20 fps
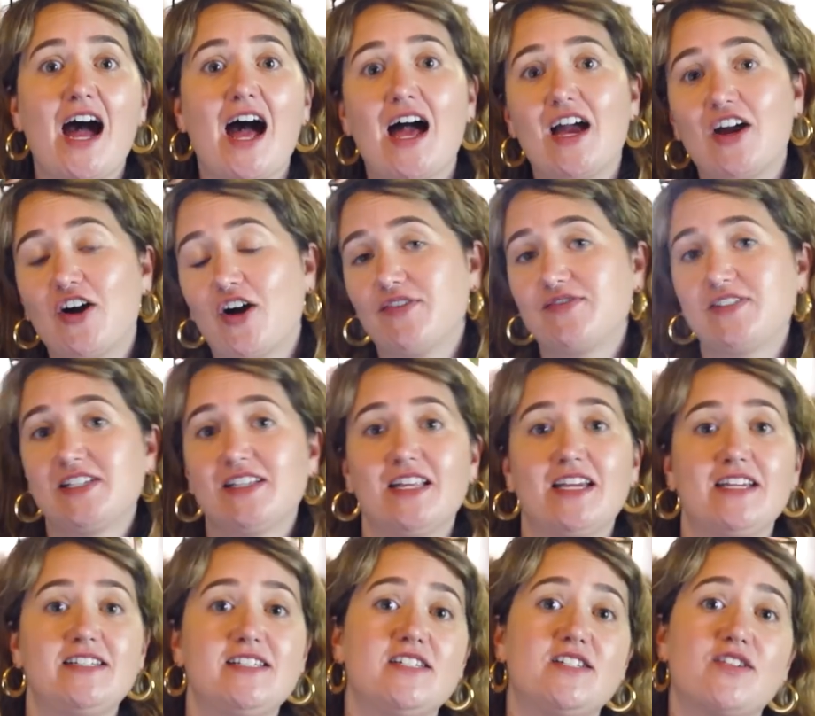I often
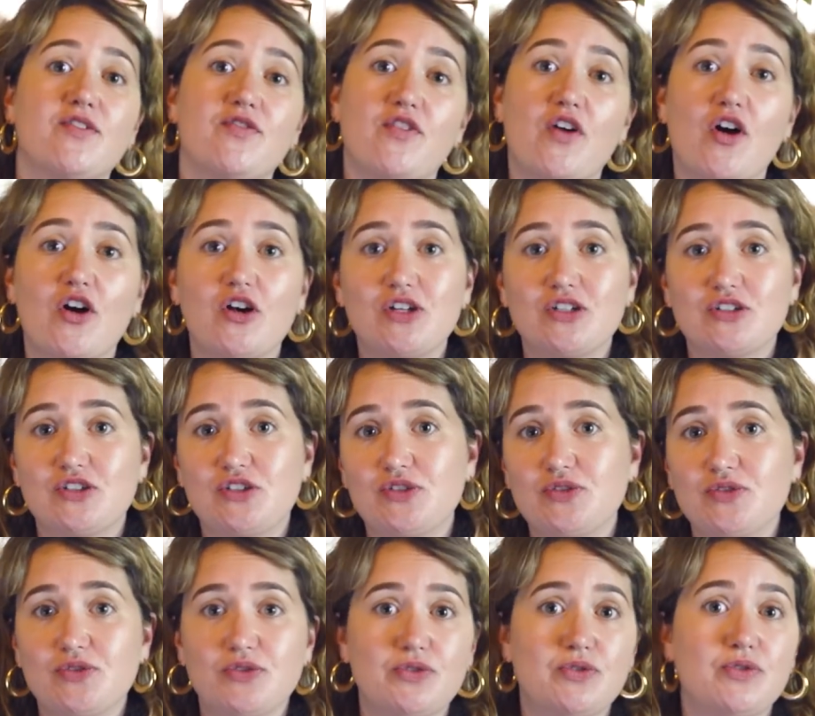like to default
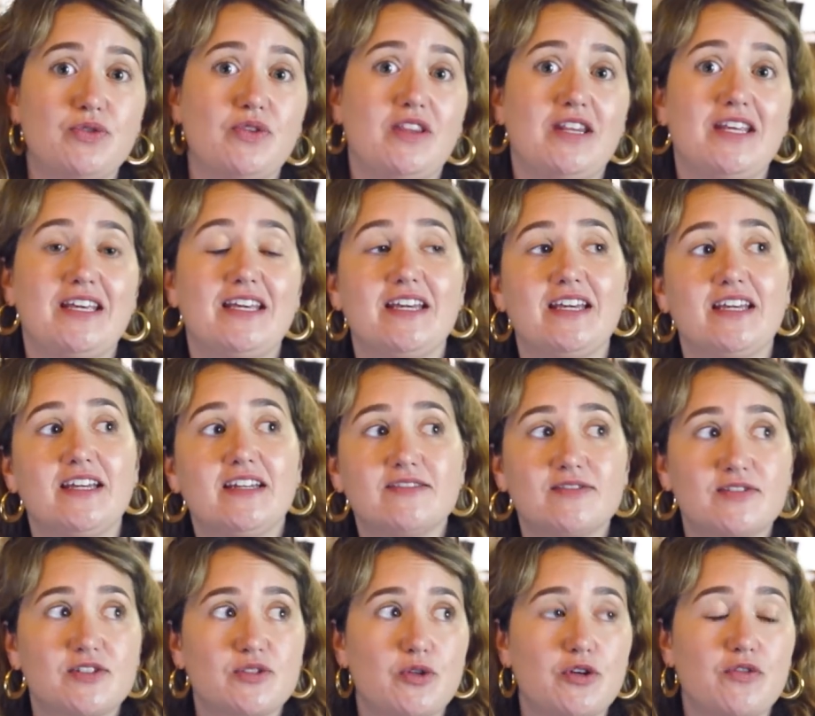to the
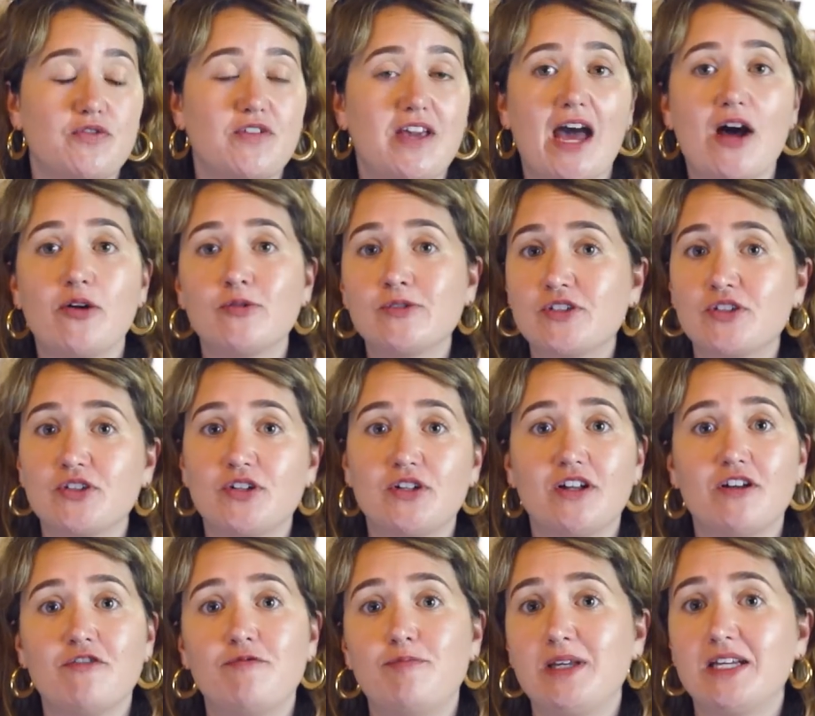sort of counsel
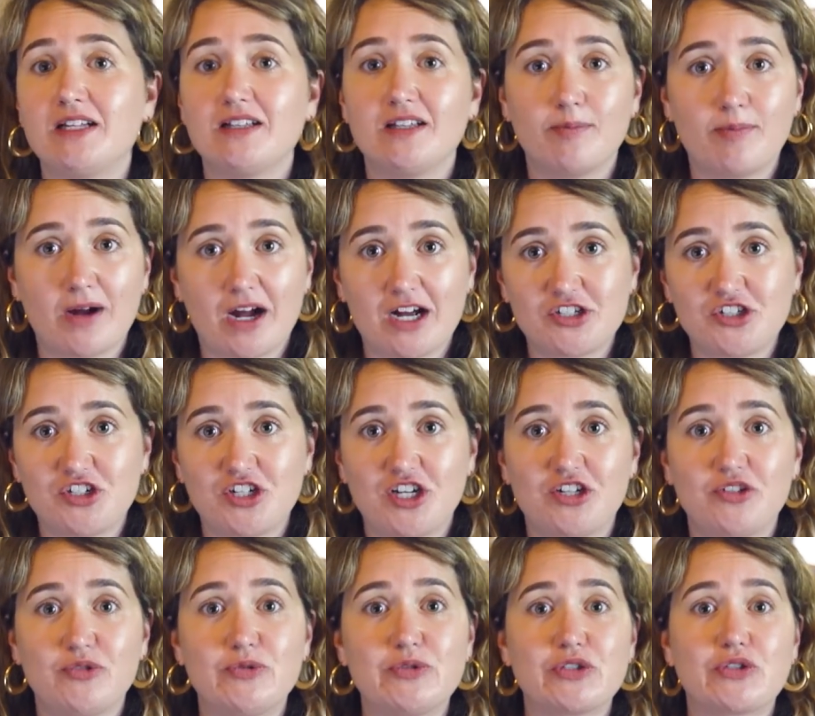of Bia
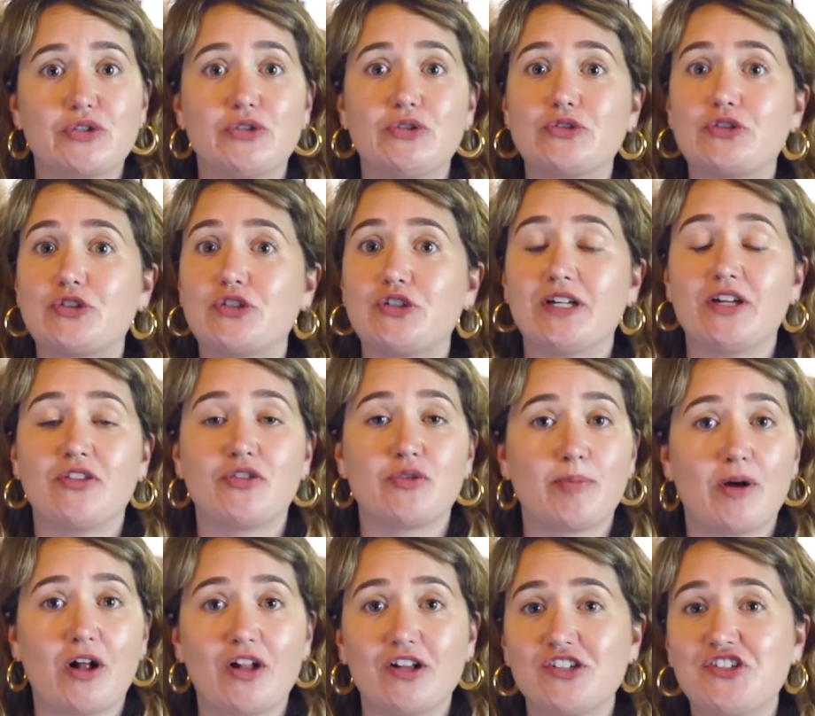Labache, who's a cultural
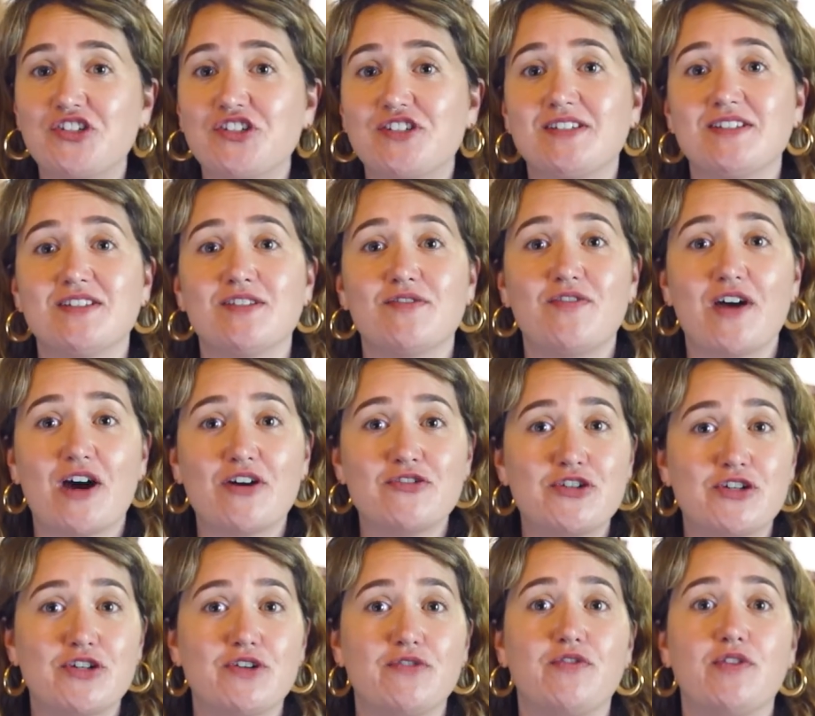anthropologist and the
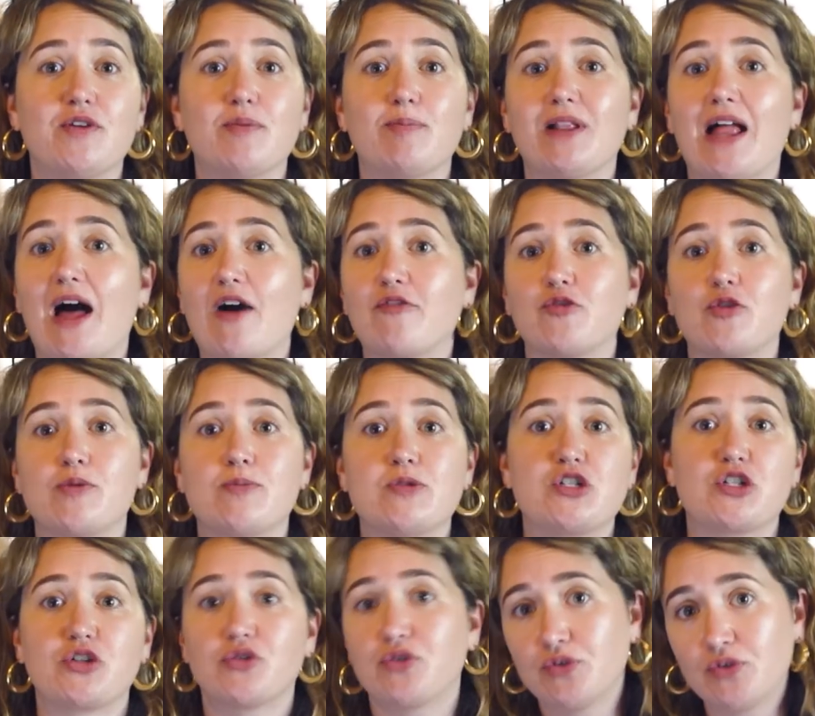founder of the platform
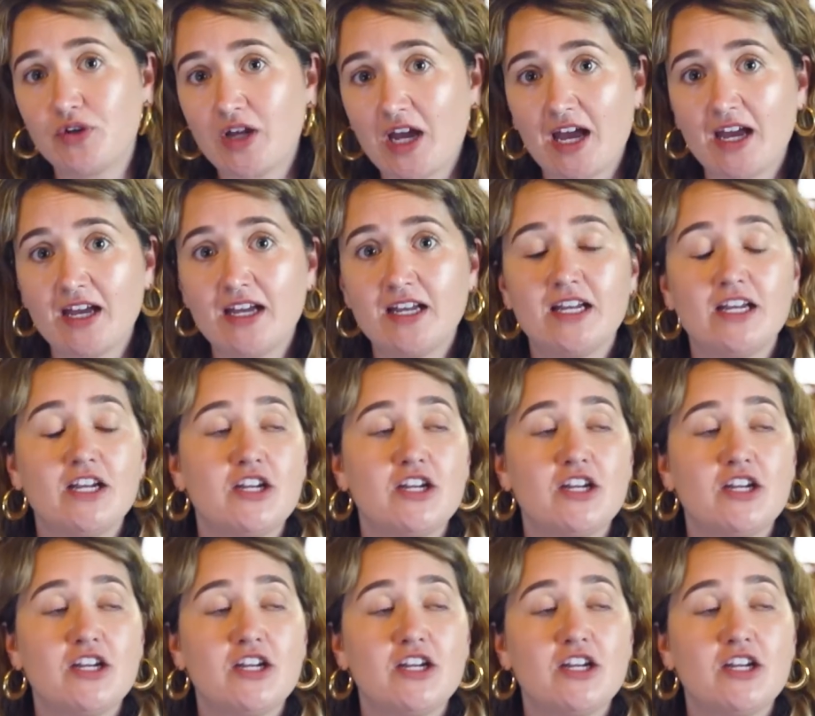Shakruna.